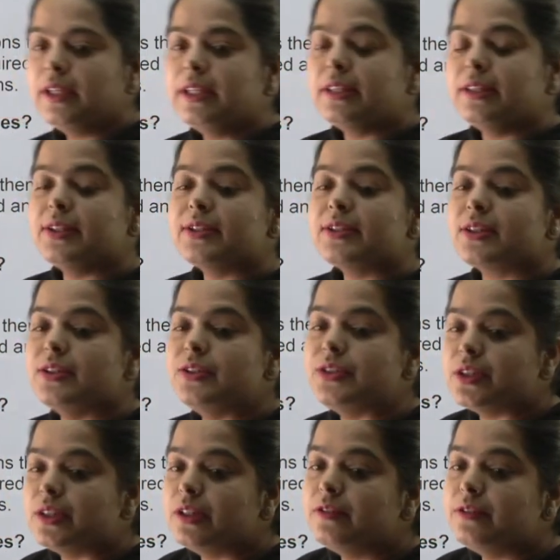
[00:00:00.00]
This
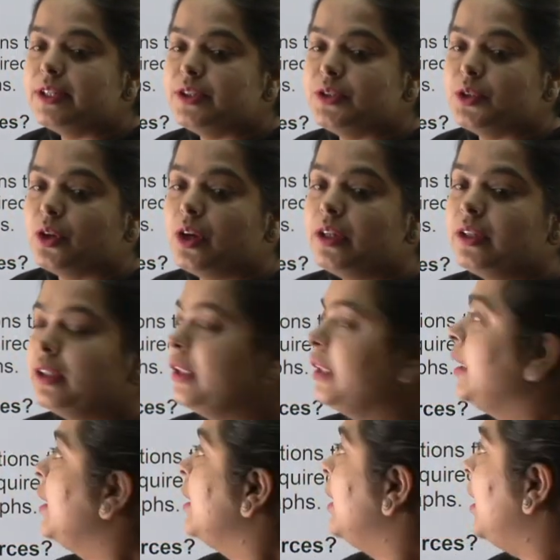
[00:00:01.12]
conserve is your
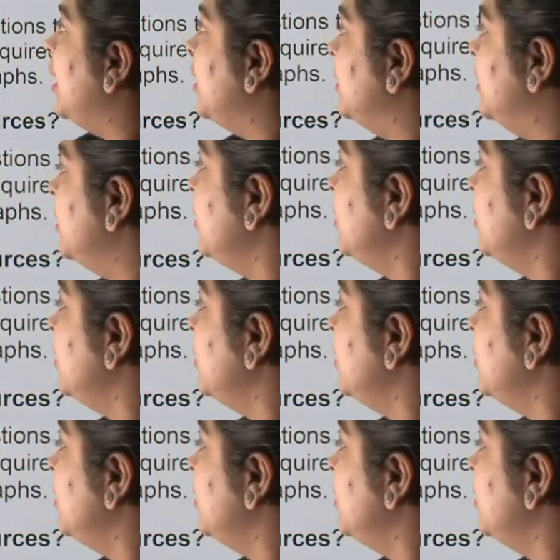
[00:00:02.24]
other